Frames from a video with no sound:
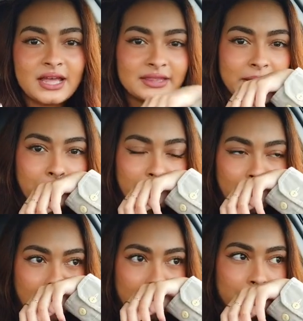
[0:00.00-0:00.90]
and like
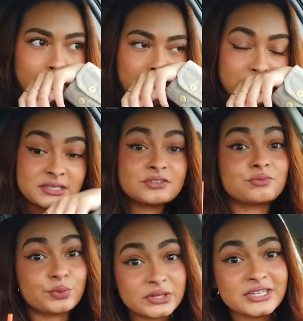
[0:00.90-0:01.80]
banana mix.
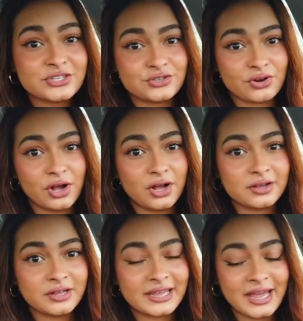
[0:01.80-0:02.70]
It's really
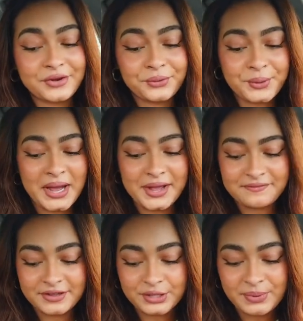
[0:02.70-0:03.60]
strong and I don't know how
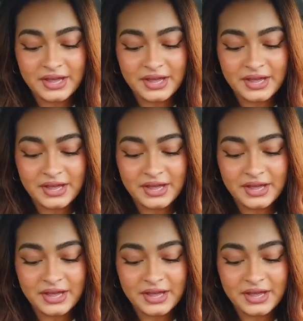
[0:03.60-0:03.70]
I feel